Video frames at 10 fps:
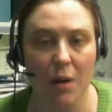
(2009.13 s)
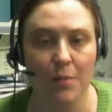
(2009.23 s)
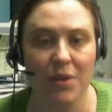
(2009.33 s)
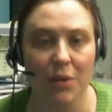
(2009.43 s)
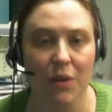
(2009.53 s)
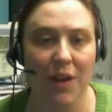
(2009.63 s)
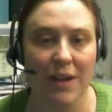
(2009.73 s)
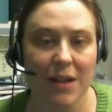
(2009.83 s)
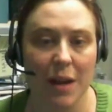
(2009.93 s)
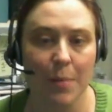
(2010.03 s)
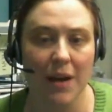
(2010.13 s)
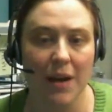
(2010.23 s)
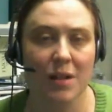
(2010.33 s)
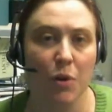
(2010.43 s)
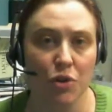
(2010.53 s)
So infanticide by
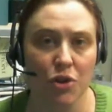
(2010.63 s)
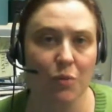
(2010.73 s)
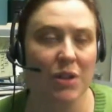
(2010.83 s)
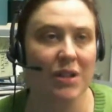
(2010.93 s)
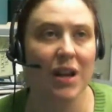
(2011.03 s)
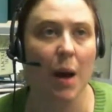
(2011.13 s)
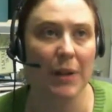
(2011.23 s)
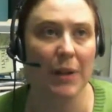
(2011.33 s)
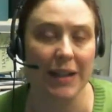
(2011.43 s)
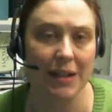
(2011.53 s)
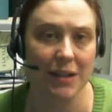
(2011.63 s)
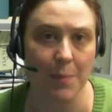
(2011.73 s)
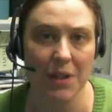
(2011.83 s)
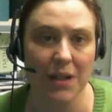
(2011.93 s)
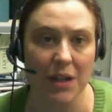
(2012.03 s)
exposure was commonly
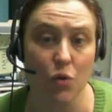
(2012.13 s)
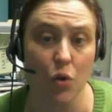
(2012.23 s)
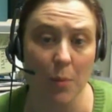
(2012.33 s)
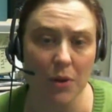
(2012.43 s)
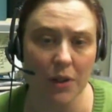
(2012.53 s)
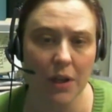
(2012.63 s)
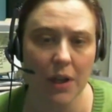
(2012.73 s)
accepted and normal.